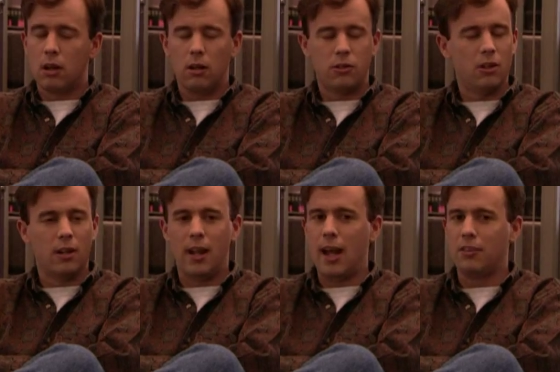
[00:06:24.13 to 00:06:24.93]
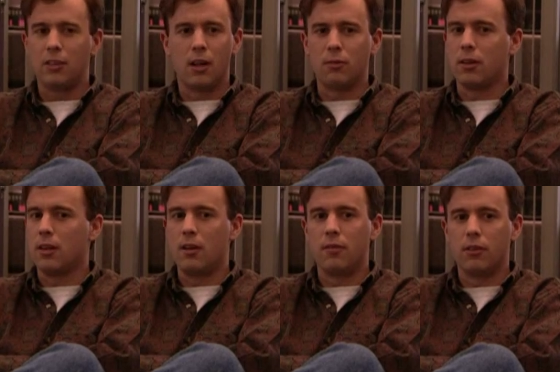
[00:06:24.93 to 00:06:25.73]
John Haslett Cuff would
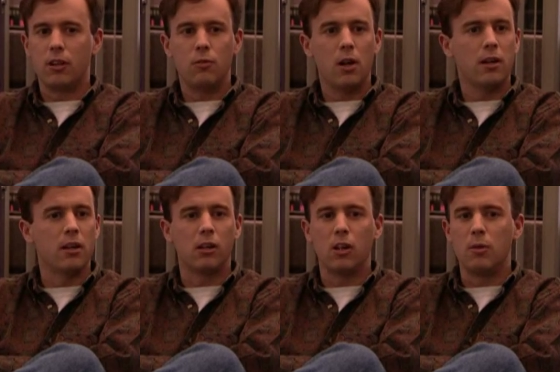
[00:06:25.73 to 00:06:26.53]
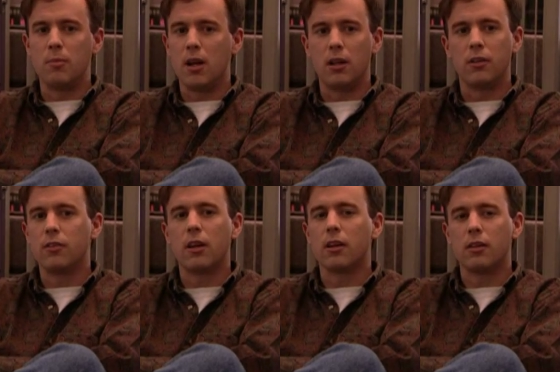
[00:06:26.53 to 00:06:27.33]
love this. He'd run it in the Globe and Mail in a
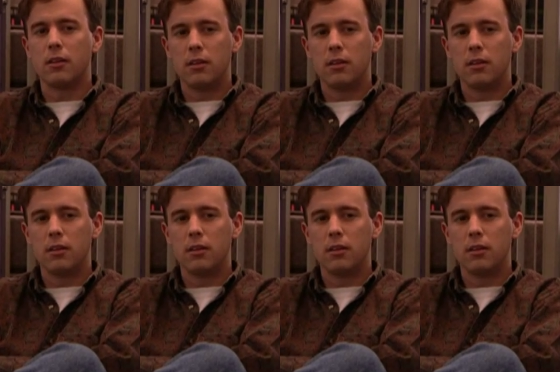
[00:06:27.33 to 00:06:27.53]
second.